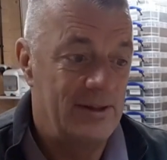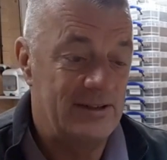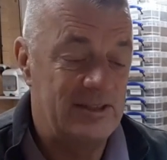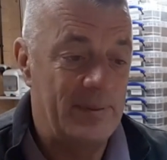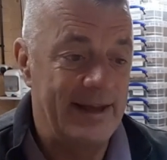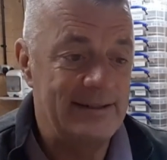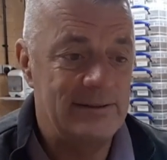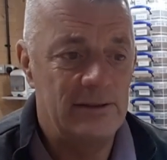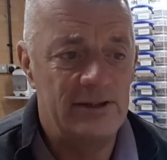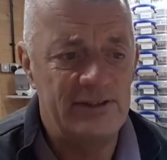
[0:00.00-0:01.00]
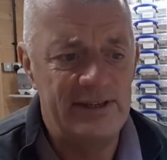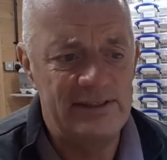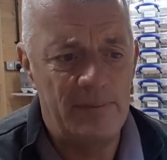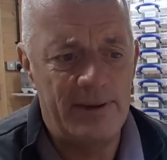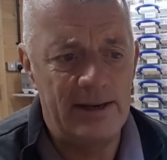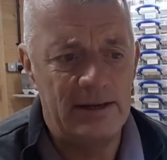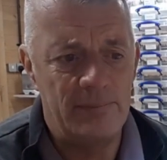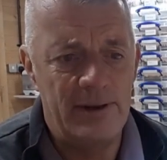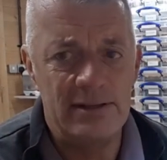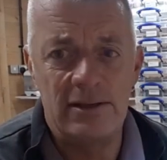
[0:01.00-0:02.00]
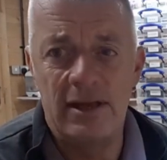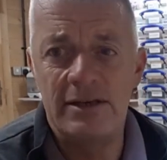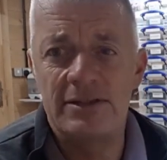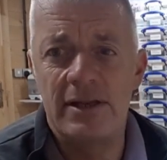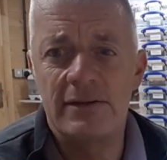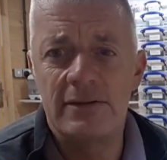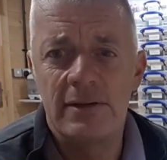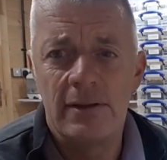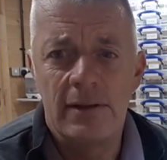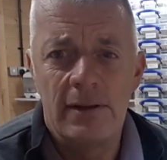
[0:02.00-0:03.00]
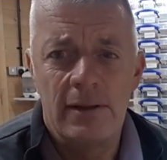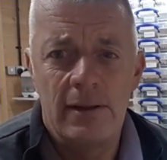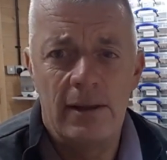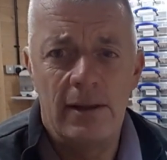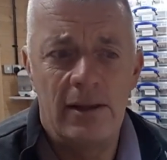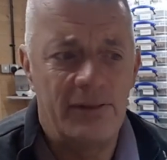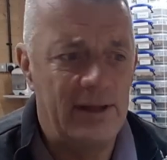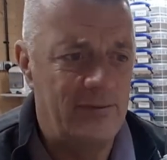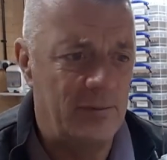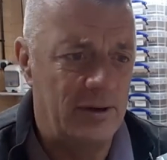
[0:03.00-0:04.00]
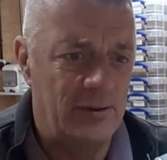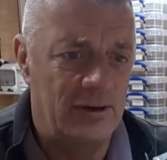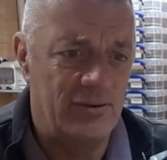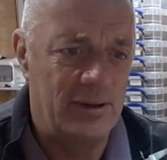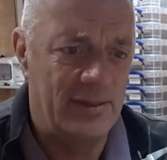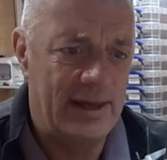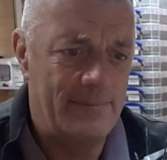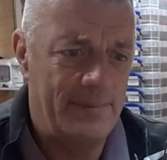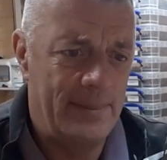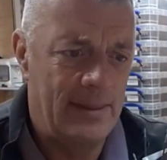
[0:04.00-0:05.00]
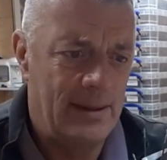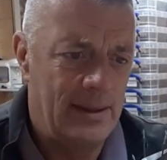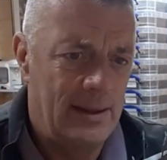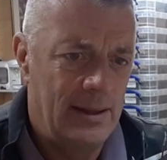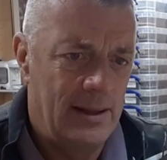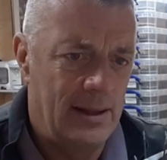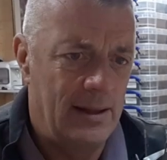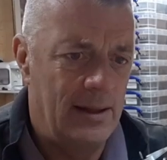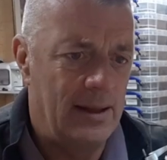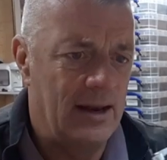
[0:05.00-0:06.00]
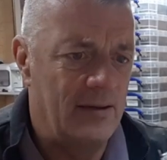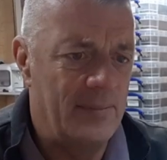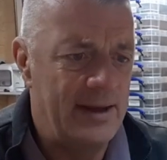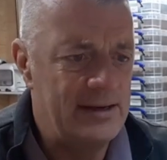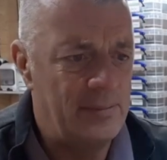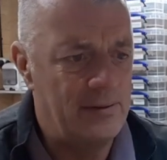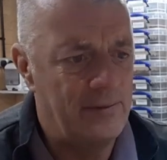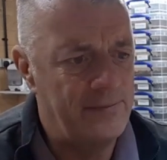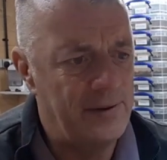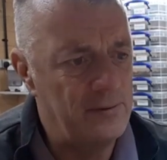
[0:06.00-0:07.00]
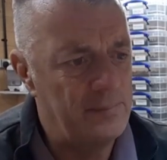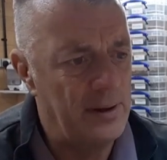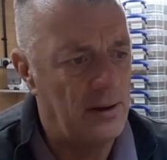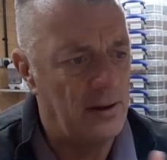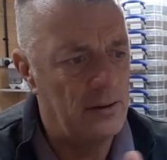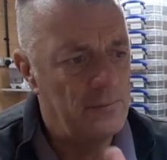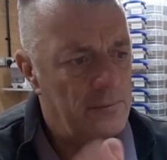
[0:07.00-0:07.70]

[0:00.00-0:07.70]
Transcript: Nice to paint, nice and easy to paint compared to Lanchenecks. I think everybody will agree with that. And I made a bit of a faux pas.